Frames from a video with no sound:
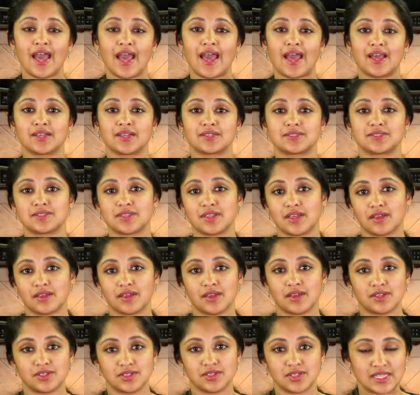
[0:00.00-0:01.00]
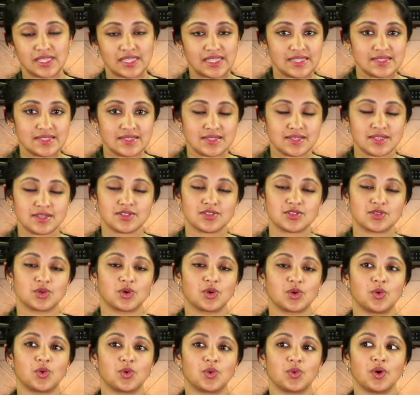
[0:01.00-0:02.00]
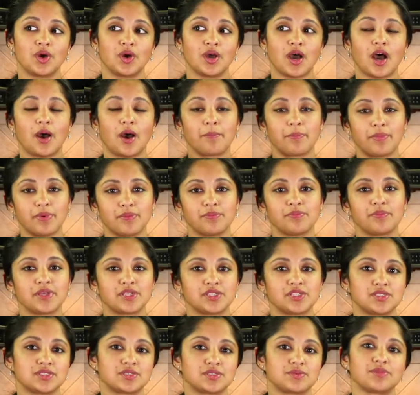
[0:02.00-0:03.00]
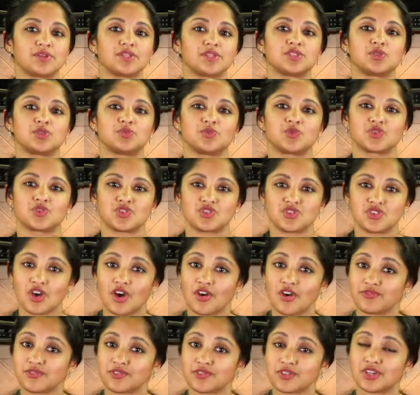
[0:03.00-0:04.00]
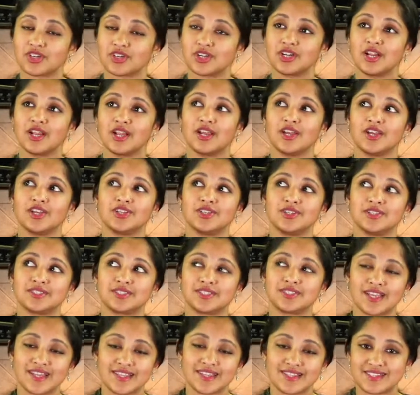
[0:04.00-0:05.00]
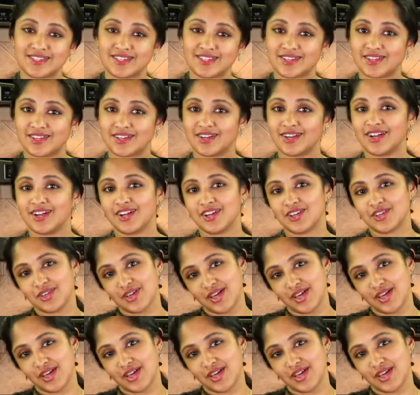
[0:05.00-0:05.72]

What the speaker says: acts like a yeast, so appam makes much more softer, tastier.